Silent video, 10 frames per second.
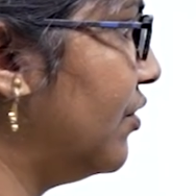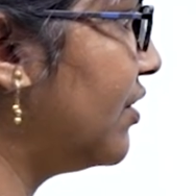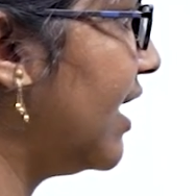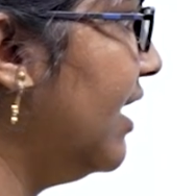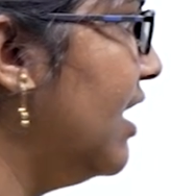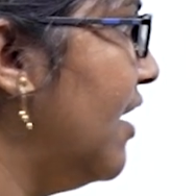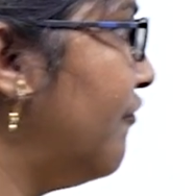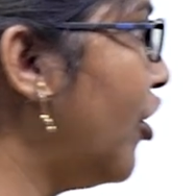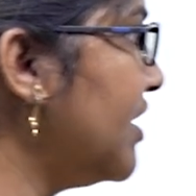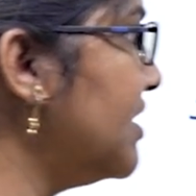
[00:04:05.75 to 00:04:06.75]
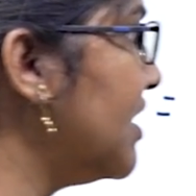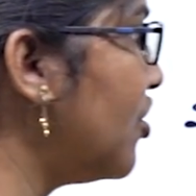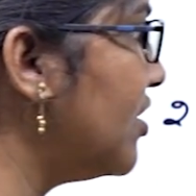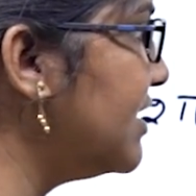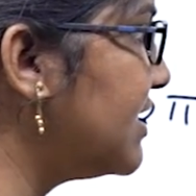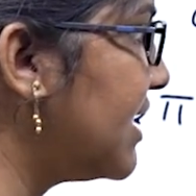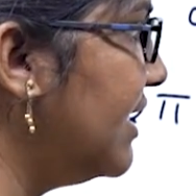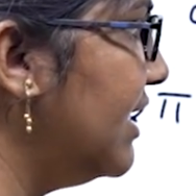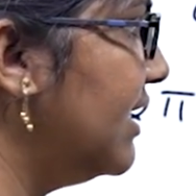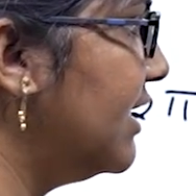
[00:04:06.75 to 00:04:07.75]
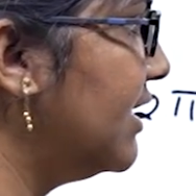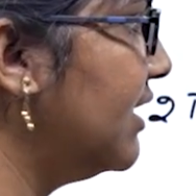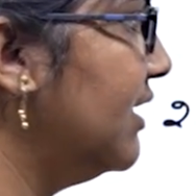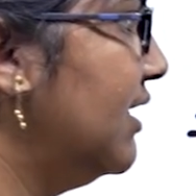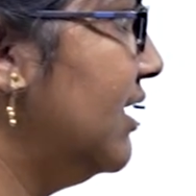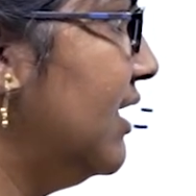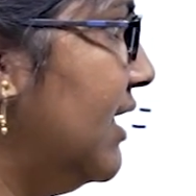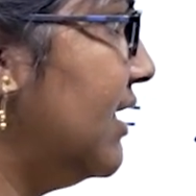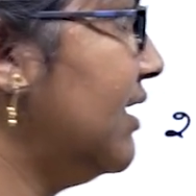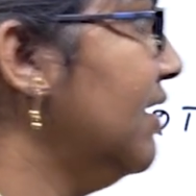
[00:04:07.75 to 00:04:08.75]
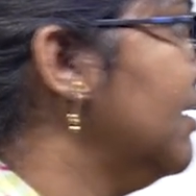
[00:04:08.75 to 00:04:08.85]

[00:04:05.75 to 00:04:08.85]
Okay. What is a constant here? Here,